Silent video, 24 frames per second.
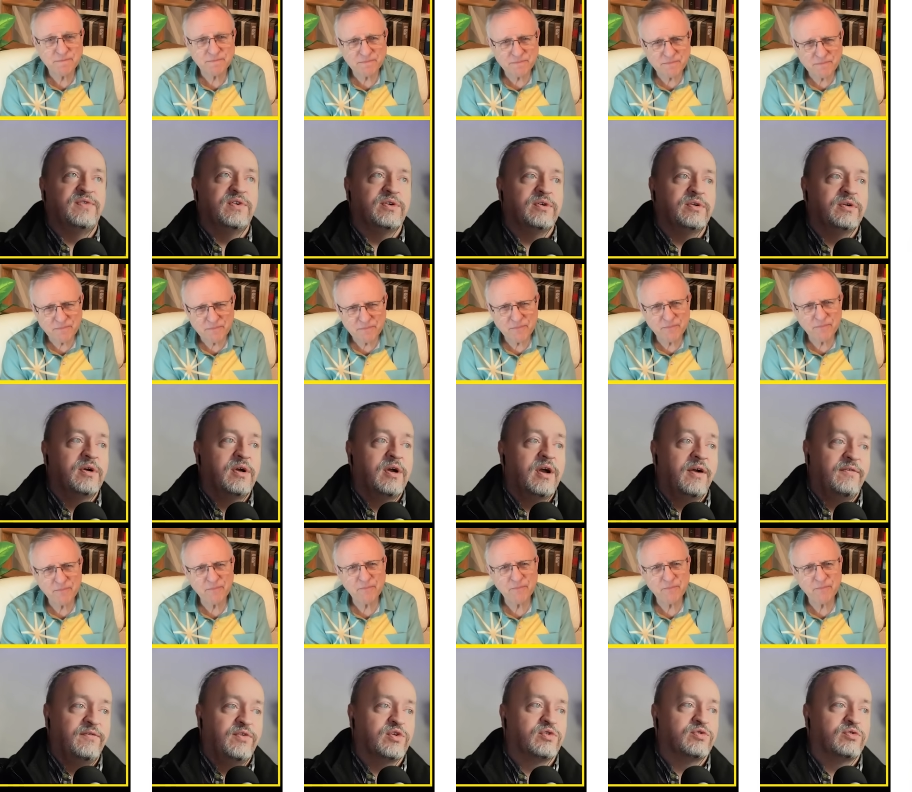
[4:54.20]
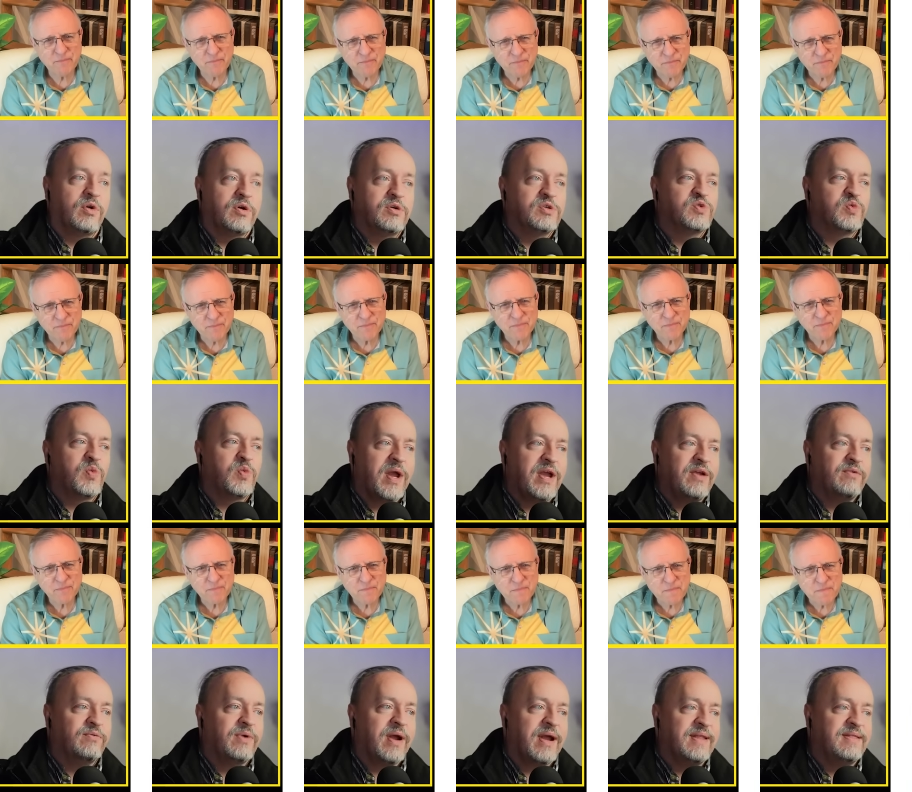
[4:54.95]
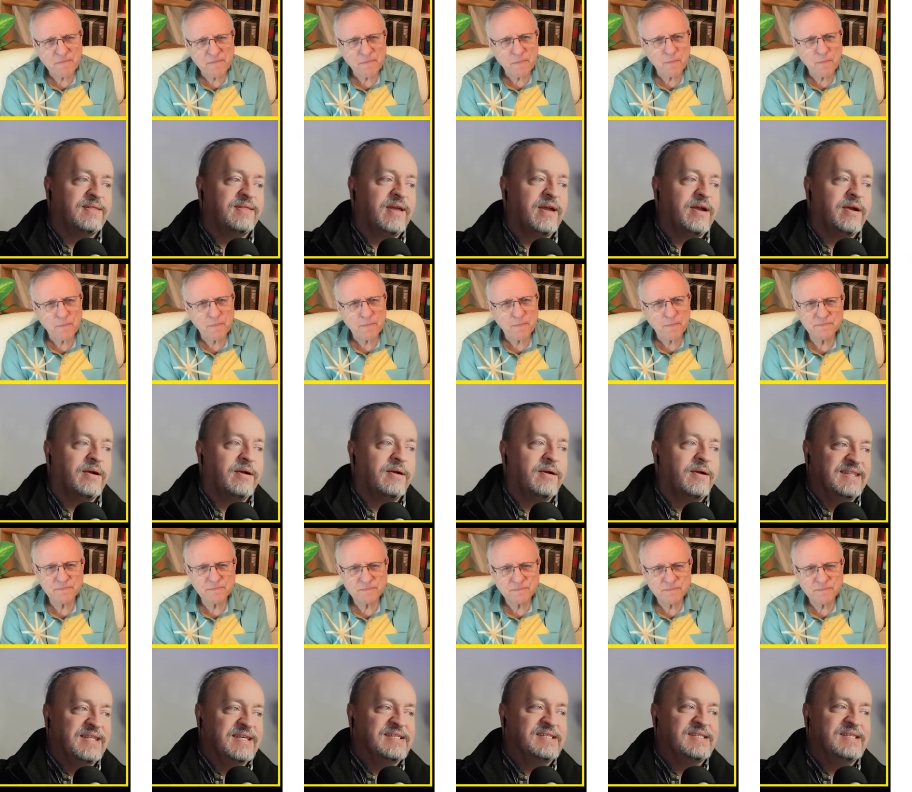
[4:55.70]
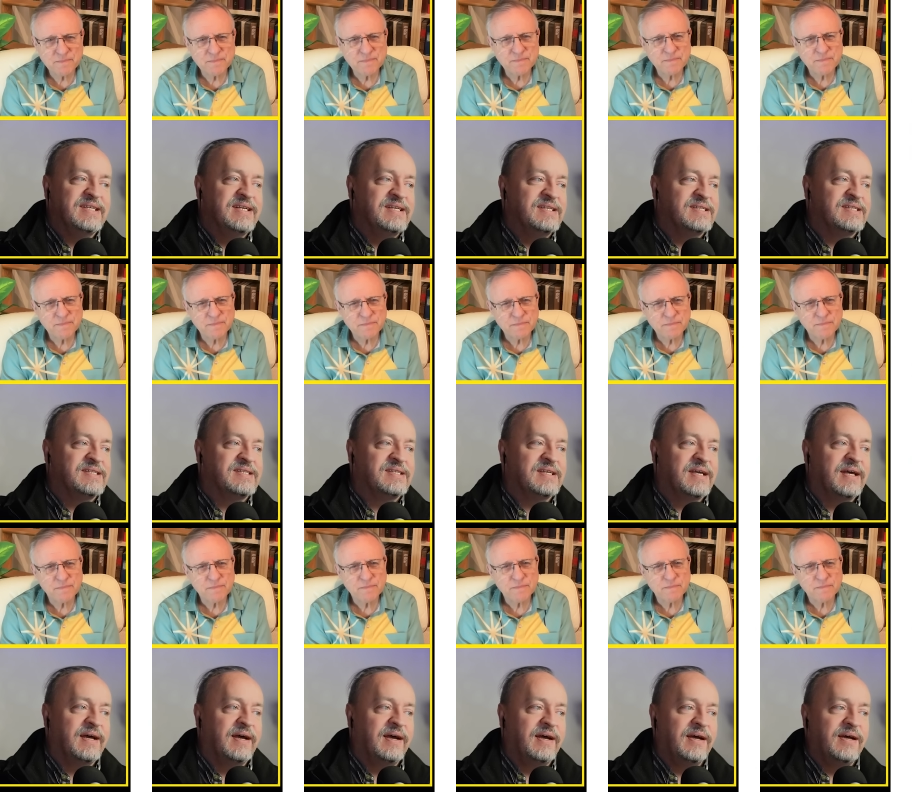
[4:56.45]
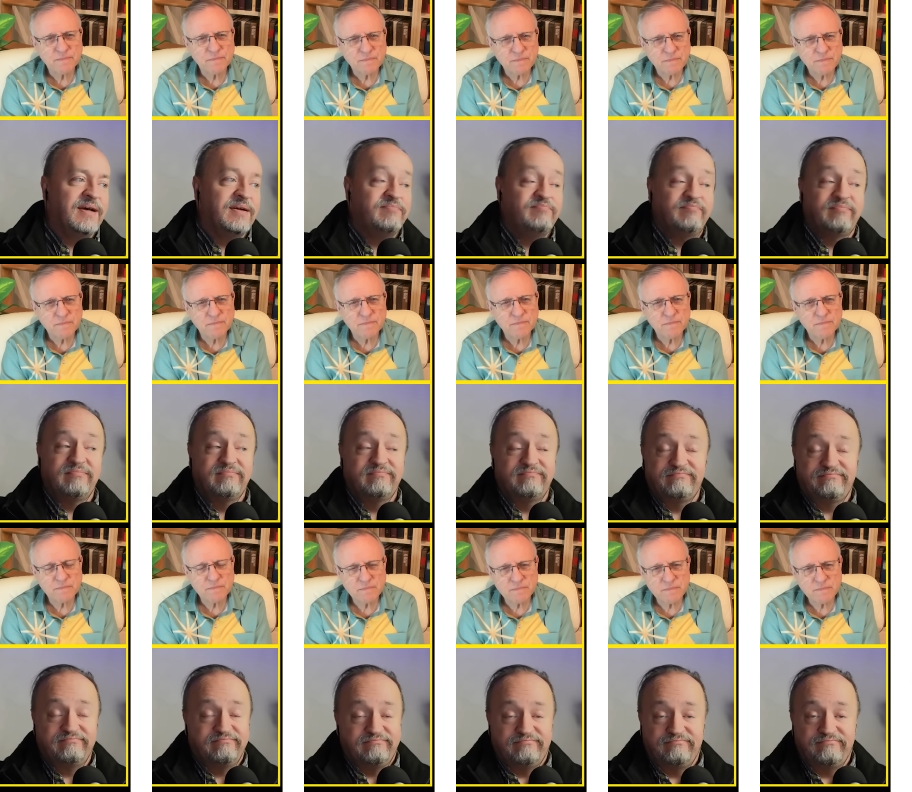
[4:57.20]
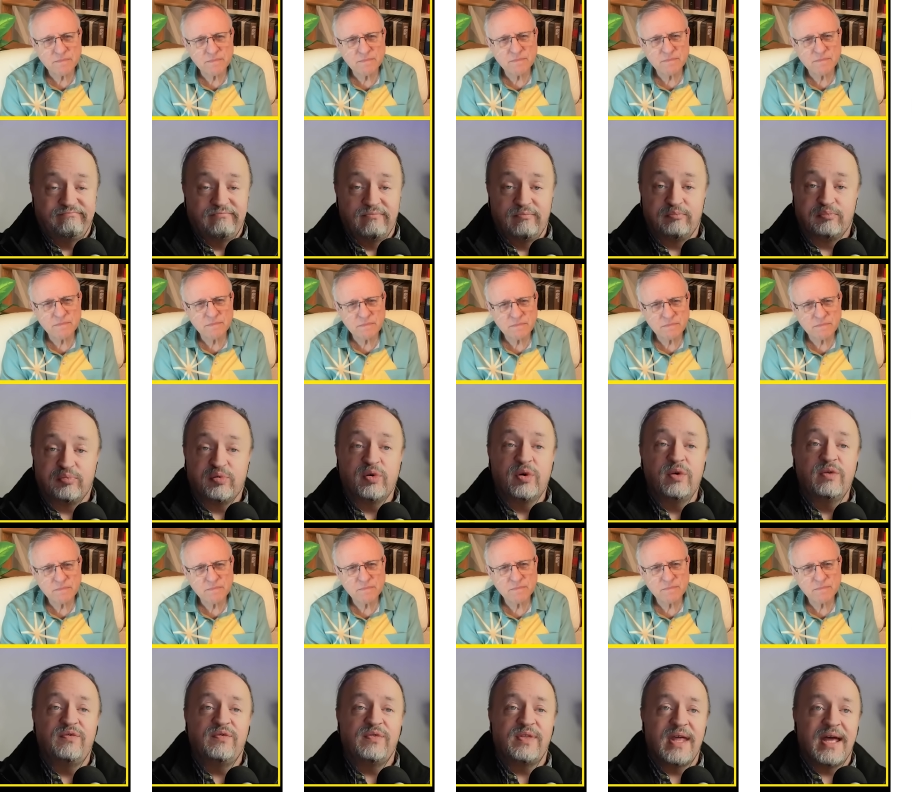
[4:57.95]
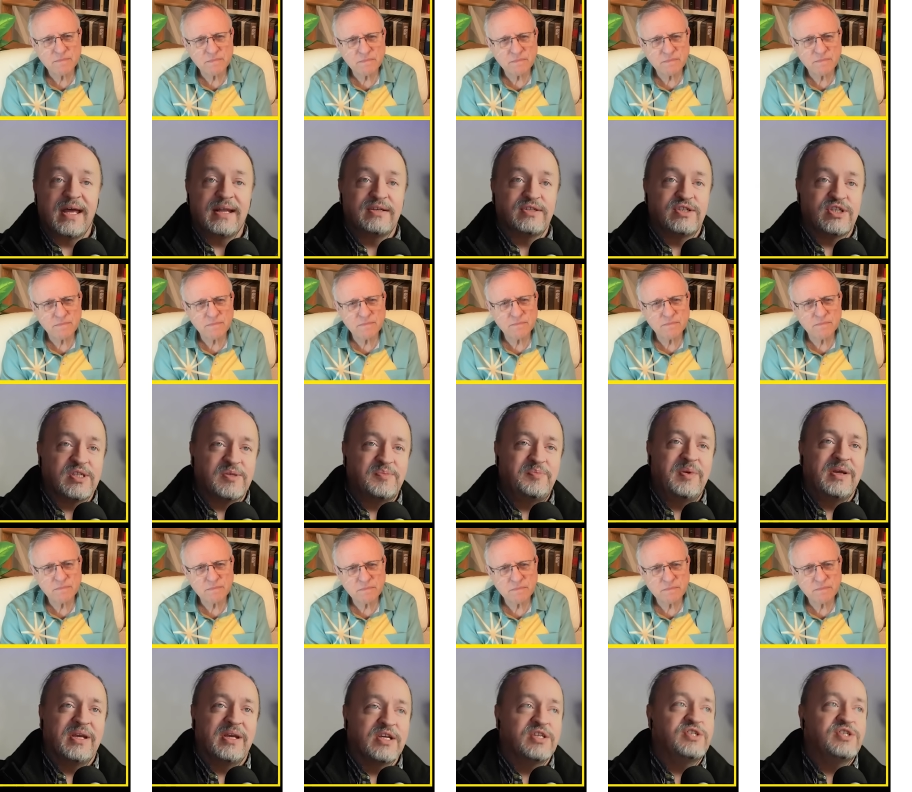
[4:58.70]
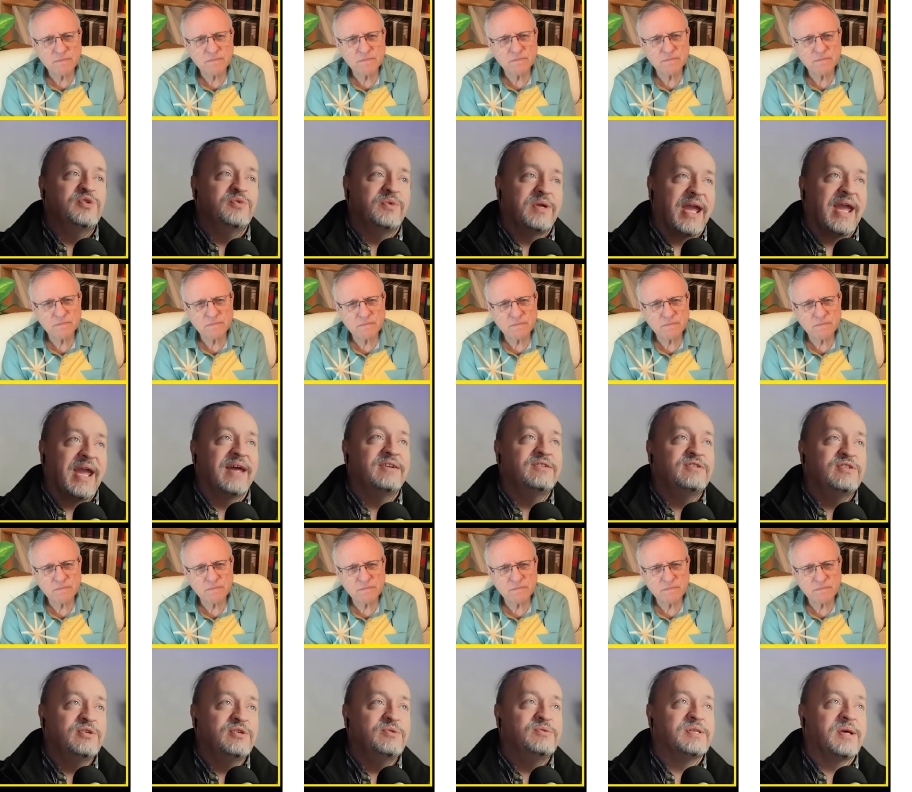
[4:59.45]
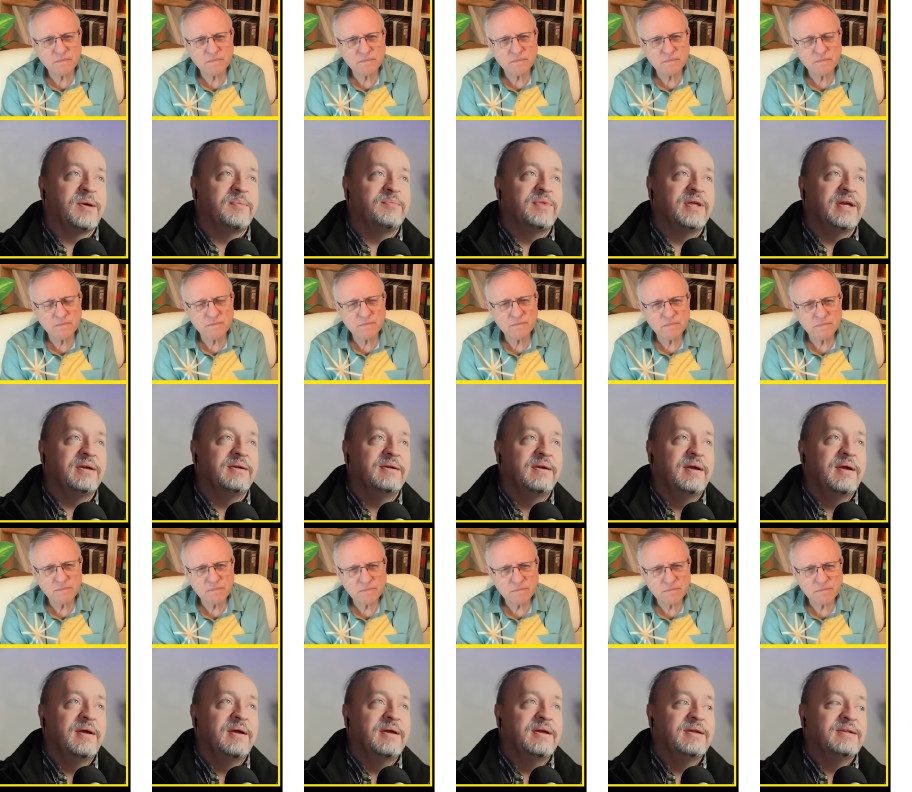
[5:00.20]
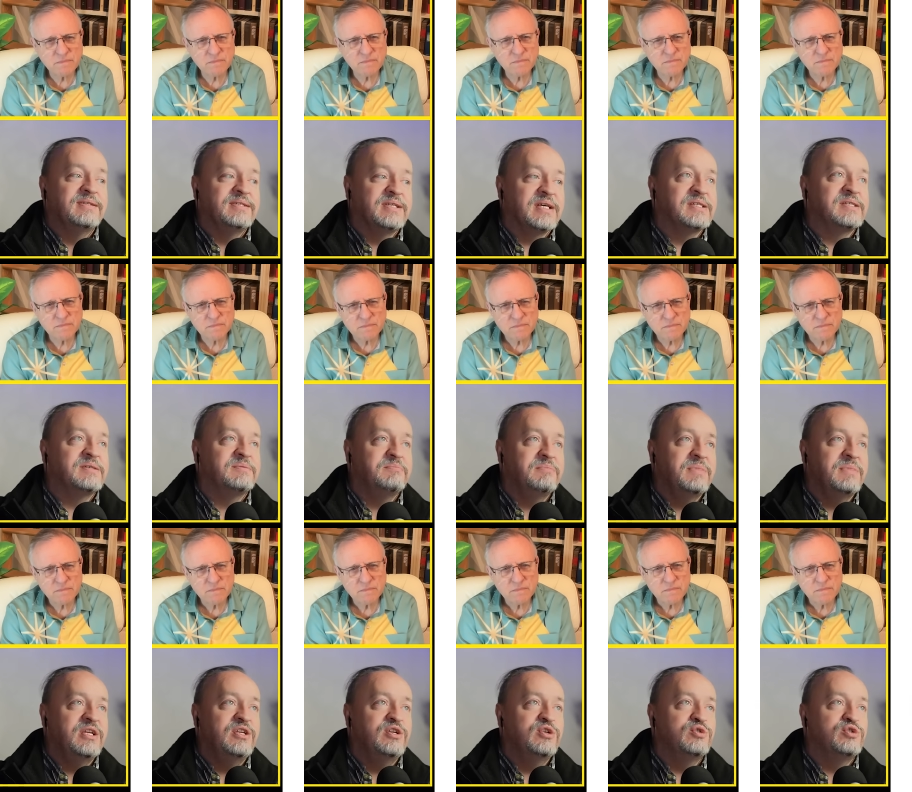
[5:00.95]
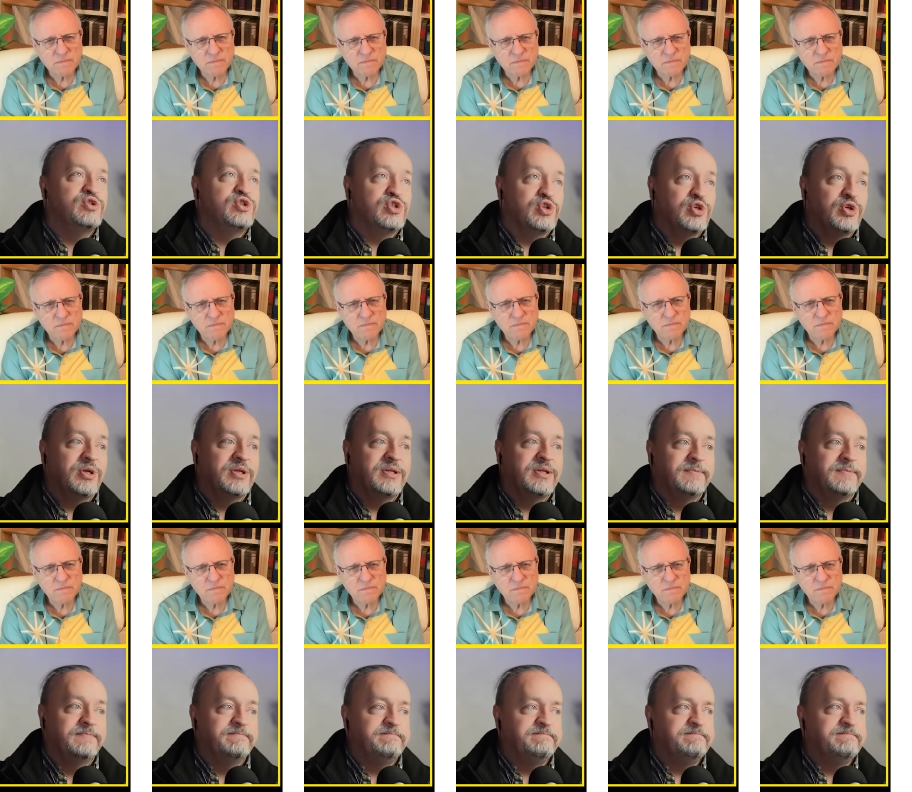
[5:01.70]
Speaker 1: of your, of your gross weight right there. This is, uh, proof that just because you can do something doesn't mean you should.